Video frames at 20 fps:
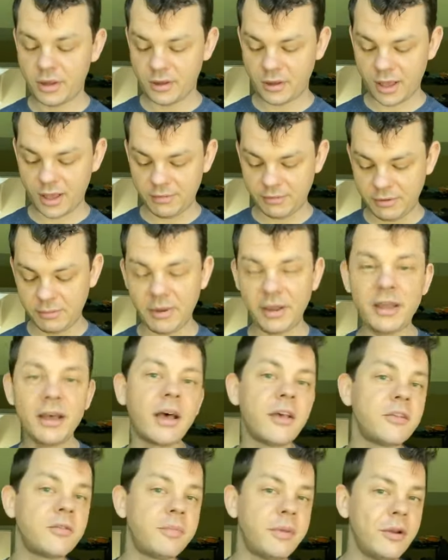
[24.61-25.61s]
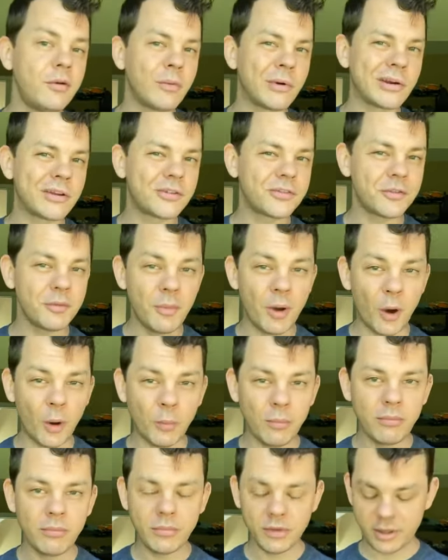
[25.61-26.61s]
Kevin, my husband, works from
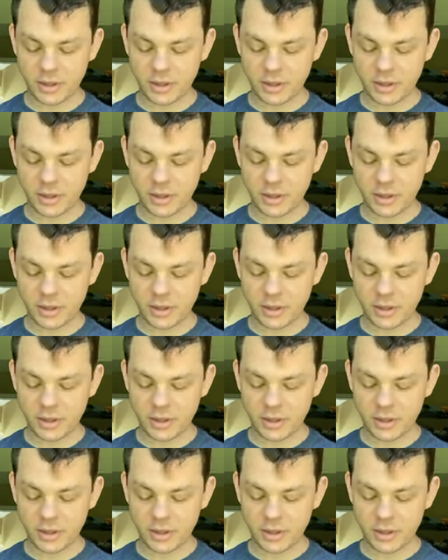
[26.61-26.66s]
home.